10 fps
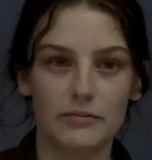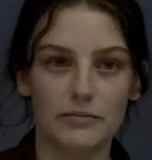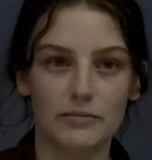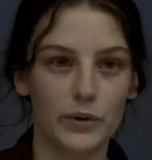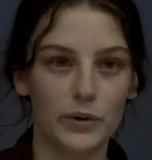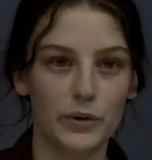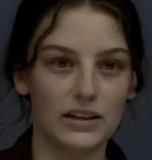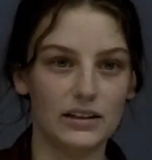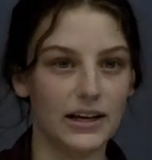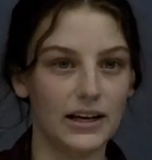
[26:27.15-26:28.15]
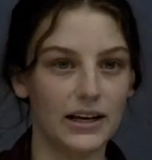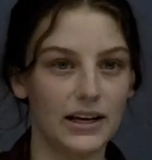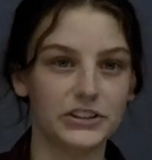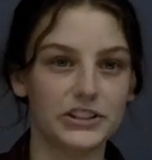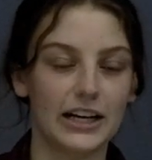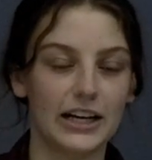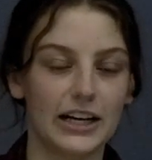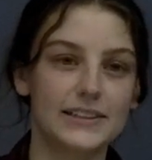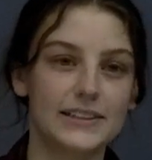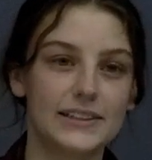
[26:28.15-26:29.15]
would be the range instead of
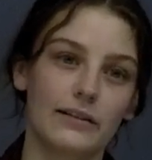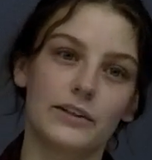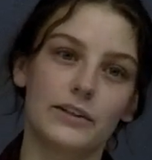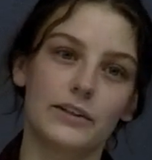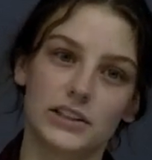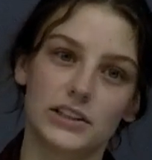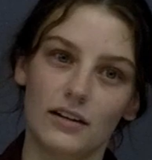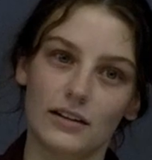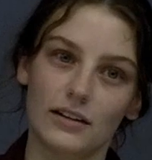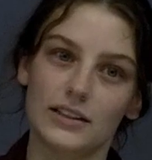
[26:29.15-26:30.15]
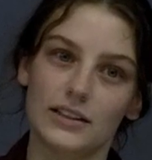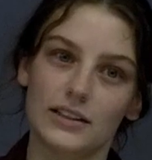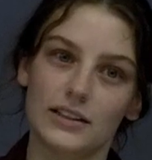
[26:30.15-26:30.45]
7, which is dog years.